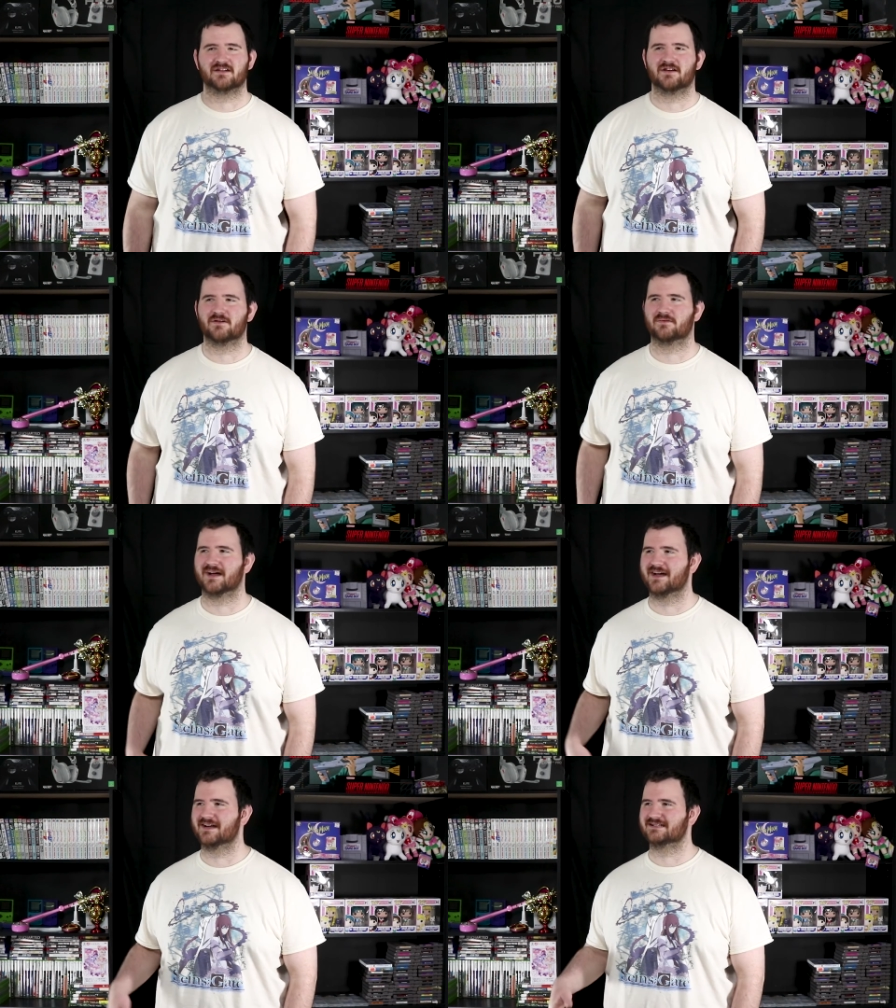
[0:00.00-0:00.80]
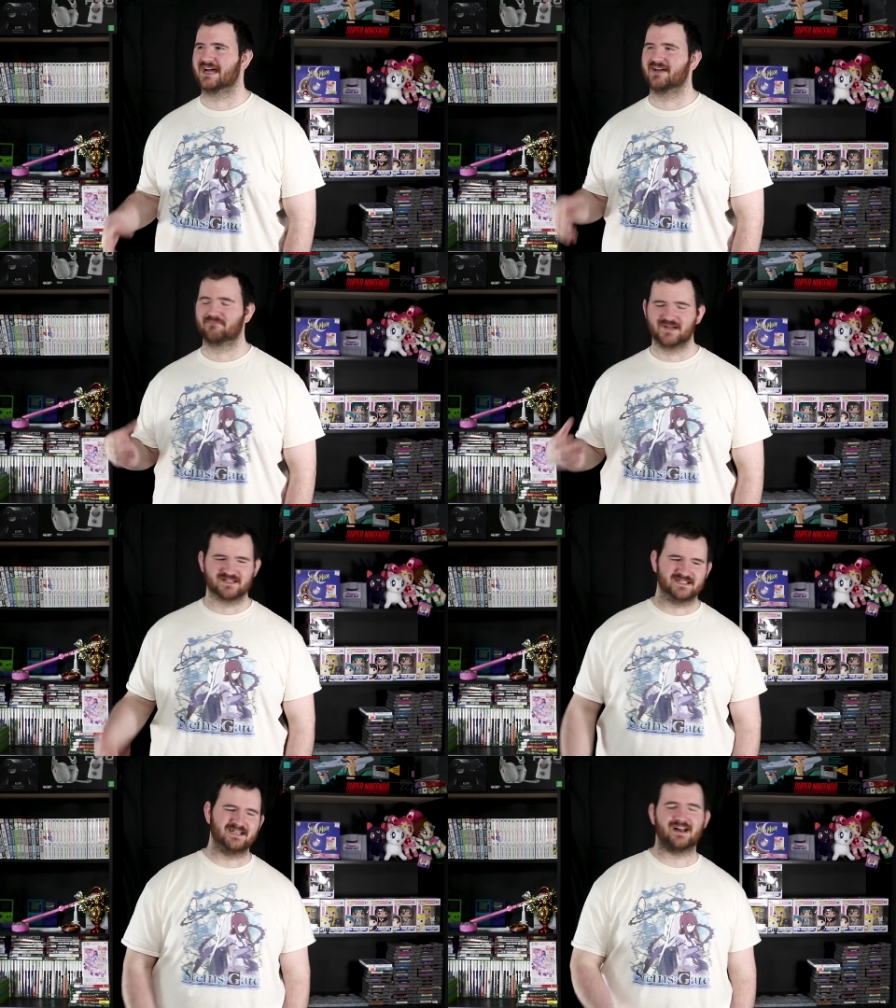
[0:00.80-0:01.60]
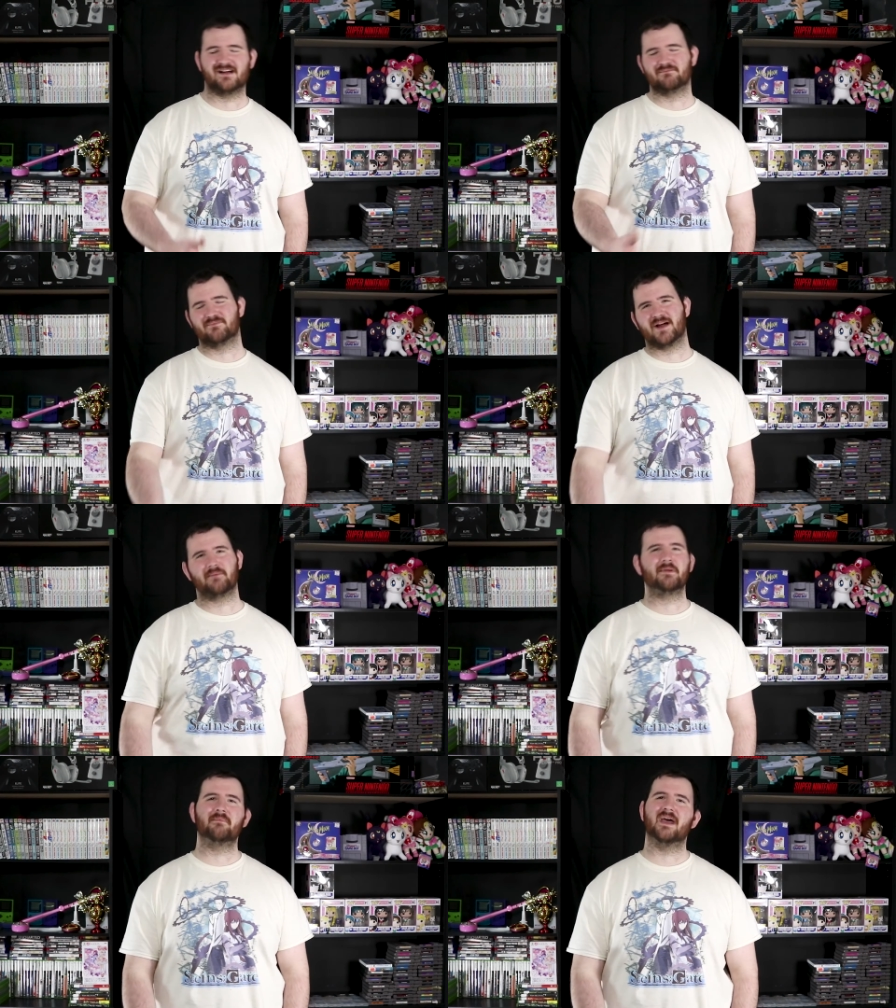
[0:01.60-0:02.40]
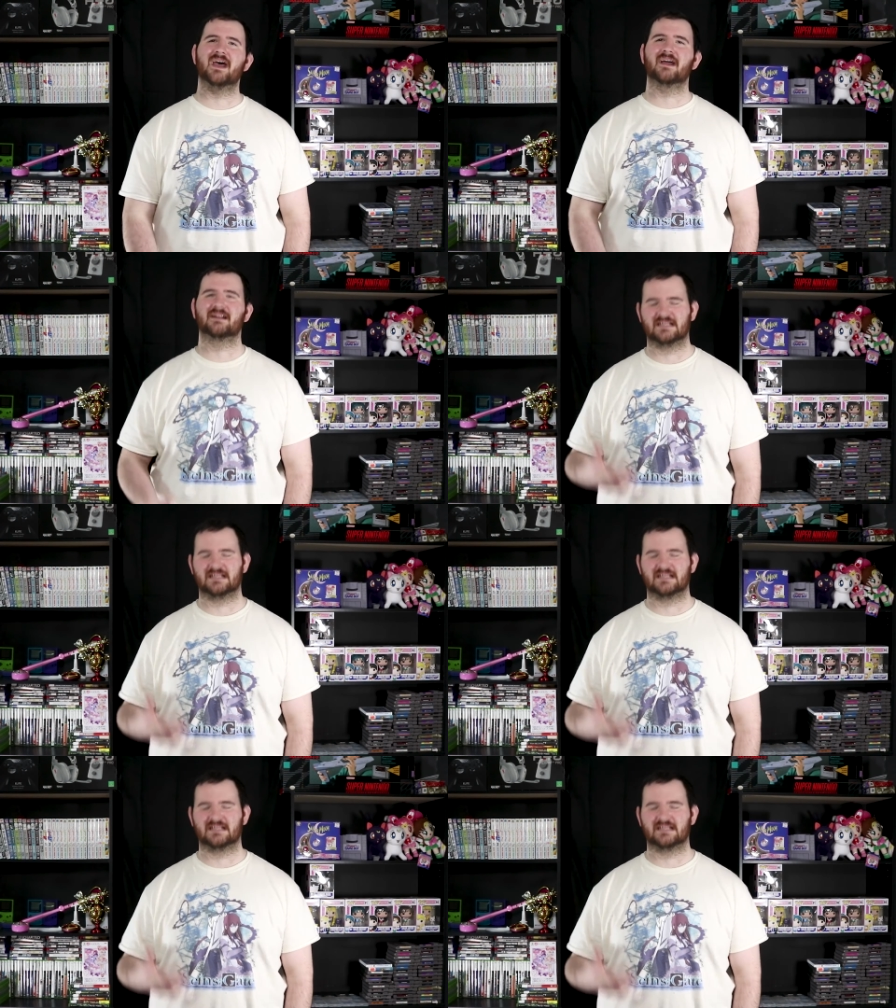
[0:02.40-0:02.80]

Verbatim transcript: you know, guys, I've missed it. I'm coming back.